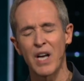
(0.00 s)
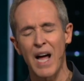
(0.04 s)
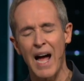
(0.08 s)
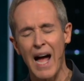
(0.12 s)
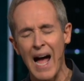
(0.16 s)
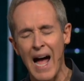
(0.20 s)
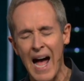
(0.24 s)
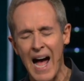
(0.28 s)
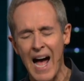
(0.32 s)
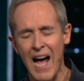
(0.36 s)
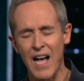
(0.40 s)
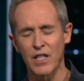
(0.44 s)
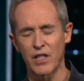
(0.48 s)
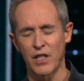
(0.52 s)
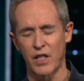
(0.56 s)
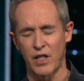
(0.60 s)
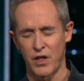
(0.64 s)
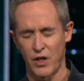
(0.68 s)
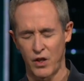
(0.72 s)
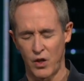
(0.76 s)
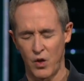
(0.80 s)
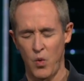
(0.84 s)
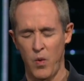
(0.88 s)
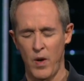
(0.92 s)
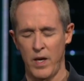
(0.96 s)
to ask
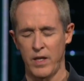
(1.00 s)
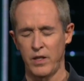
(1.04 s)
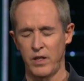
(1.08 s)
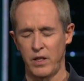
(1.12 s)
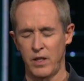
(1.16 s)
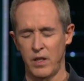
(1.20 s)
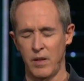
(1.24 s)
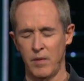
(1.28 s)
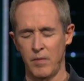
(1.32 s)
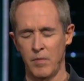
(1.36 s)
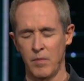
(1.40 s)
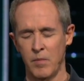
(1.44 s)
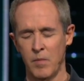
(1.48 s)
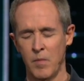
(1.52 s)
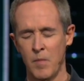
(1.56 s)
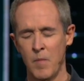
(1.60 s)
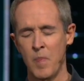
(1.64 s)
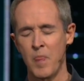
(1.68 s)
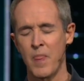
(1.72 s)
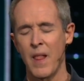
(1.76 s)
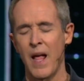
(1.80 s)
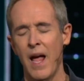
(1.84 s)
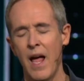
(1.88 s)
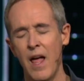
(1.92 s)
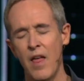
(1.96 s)
the question.
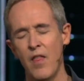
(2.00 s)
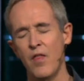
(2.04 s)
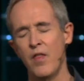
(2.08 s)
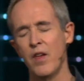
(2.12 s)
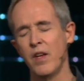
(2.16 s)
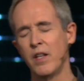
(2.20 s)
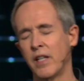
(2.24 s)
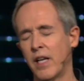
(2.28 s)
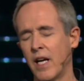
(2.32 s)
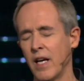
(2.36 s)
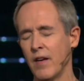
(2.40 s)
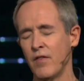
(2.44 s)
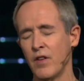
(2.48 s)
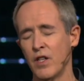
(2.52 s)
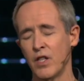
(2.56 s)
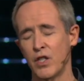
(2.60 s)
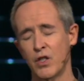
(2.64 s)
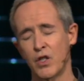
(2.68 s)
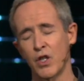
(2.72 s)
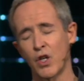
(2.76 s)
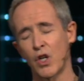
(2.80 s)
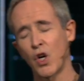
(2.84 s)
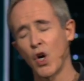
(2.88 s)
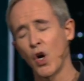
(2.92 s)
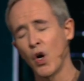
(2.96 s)
And then give us
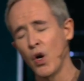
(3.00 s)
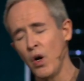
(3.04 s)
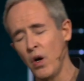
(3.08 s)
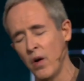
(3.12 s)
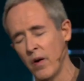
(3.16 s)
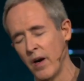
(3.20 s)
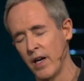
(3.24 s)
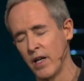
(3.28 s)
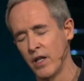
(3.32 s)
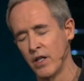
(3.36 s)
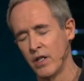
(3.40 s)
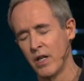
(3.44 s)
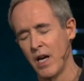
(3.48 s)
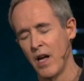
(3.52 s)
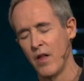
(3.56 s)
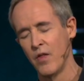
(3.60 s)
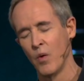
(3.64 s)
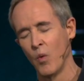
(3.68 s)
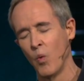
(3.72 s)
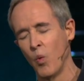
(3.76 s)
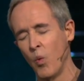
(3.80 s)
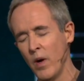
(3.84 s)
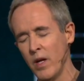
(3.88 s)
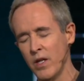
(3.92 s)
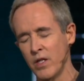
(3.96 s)
the courage and the
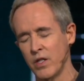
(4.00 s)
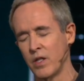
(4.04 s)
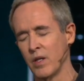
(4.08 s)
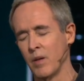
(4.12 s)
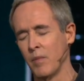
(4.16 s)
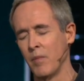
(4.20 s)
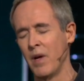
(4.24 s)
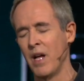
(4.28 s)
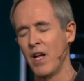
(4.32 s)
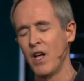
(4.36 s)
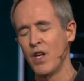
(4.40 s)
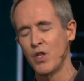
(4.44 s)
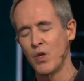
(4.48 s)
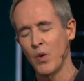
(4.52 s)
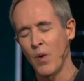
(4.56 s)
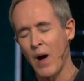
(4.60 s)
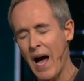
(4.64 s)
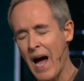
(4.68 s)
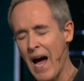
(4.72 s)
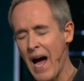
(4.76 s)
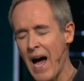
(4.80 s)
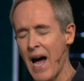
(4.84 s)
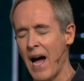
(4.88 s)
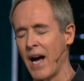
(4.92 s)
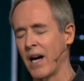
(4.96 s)
wisdom to
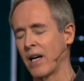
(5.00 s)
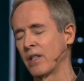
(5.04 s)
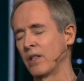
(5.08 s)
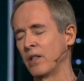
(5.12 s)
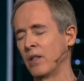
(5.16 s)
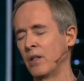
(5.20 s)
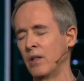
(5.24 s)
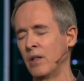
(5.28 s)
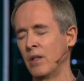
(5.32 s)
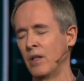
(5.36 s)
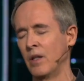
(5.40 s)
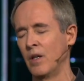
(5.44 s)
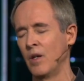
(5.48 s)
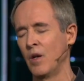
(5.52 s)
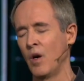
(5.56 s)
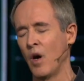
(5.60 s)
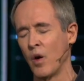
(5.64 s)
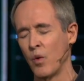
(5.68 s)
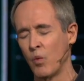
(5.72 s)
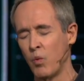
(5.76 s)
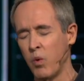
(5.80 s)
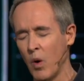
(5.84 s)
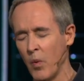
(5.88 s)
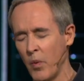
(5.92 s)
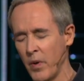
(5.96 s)
act
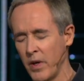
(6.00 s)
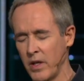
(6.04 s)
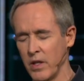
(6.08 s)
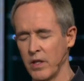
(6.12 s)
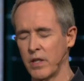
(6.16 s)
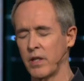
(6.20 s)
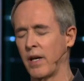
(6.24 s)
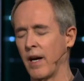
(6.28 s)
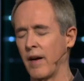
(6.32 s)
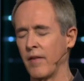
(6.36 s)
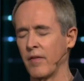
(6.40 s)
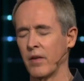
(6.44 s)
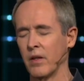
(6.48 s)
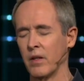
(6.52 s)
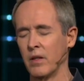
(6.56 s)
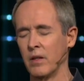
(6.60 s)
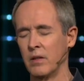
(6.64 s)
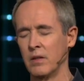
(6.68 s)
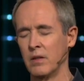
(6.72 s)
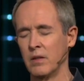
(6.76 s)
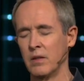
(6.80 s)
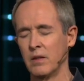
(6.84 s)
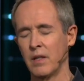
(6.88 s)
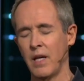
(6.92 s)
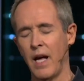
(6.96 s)
on what we discover.
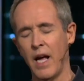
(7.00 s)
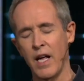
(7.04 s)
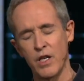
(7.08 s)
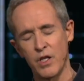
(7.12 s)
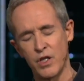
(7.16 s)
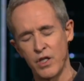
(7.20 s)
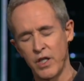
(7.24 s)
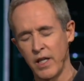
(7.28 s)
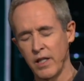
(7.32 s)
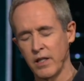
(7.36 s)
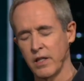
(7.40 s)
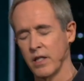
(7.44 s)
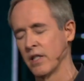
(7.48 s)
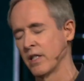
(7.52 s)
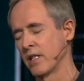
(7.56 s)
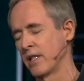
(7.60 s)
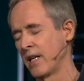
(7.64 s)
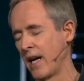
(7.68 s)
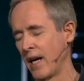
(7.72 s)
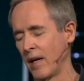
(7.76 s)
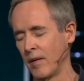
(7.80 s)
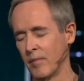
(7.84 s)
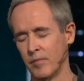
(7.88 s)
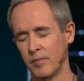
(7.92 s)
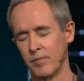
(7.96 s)
In Jesus'
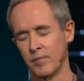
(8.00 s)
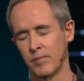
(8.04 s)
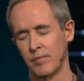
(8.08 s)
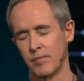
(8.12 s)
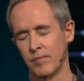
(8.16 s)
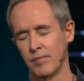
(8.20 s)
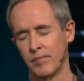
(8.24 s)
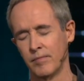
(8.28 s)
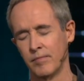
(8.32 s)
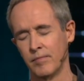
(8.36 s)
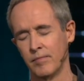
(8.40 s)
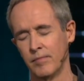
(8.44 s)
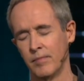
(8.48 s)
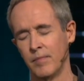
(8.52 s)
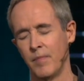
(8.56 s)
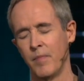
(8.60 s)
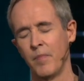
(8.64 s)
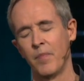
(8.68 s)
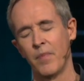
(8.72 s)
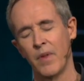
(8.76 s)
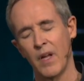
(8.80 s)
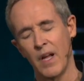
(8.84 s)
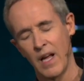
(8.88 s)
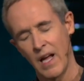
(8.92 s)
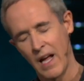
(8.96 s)
name,
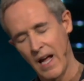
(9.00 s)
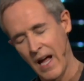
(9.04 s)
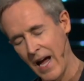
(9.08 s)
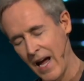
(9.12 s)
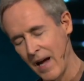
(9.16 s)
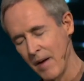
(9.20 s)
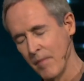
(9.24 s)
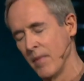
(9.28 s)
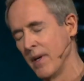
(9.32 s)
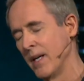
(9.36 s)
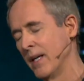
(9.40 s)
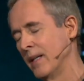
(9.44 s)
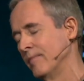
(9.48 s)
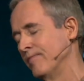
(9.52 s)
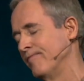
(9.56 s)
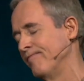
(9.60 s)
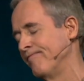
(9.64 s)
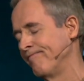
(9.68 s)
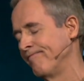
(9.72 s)
amen.